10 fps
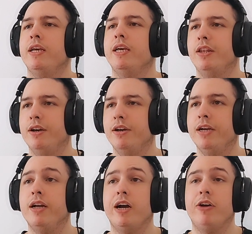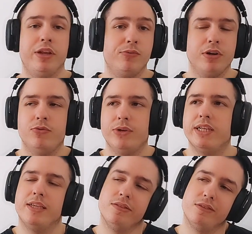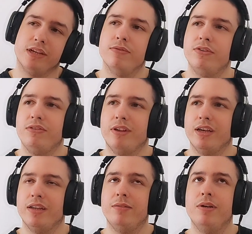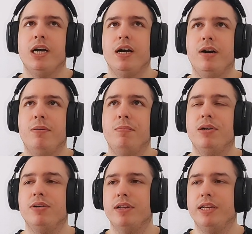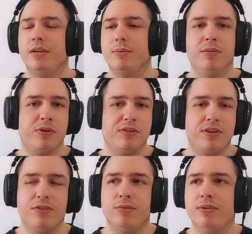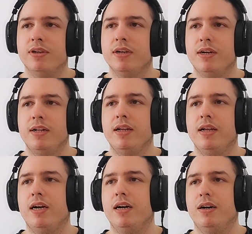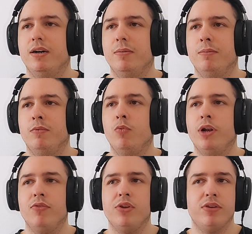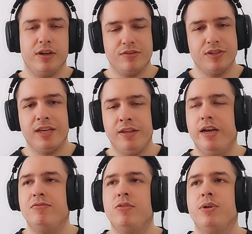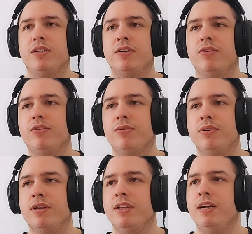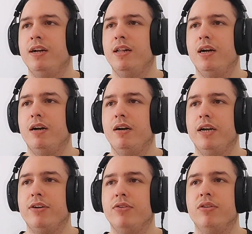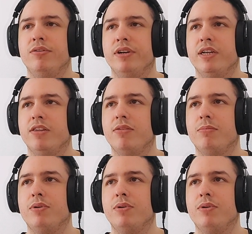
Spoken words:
And yeah, I read it real quick. It's kind of a sad, melancholic, a bit depressing song. We'll read the lyrics again after reacting to the song and go over it.